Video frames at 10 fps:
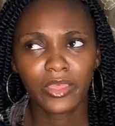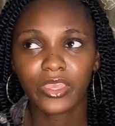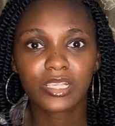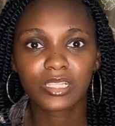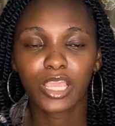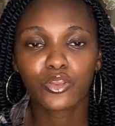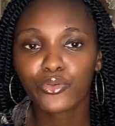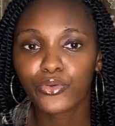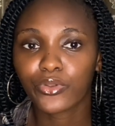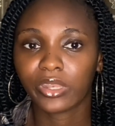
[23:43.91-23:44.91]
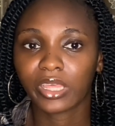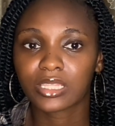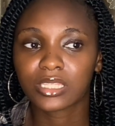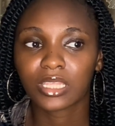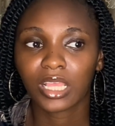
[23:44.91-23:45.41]
Then it's like, no,
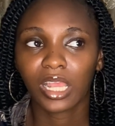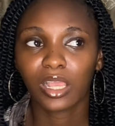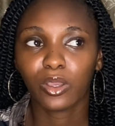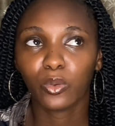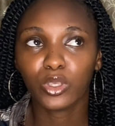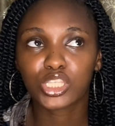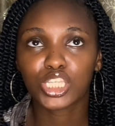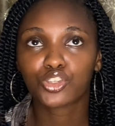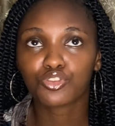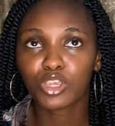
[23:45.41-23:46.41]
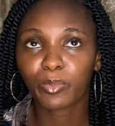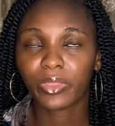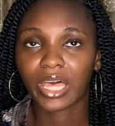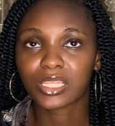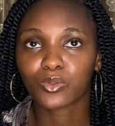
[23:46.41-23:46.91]
that is a trip
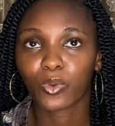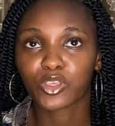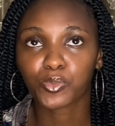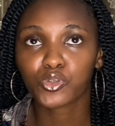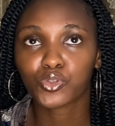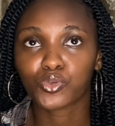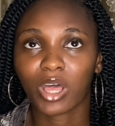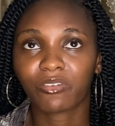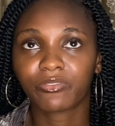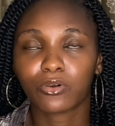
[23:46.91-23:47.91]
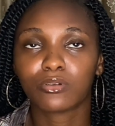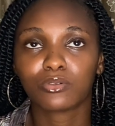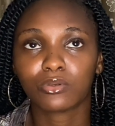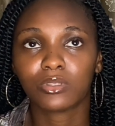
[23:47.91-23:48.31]
that we're supposed to have fun,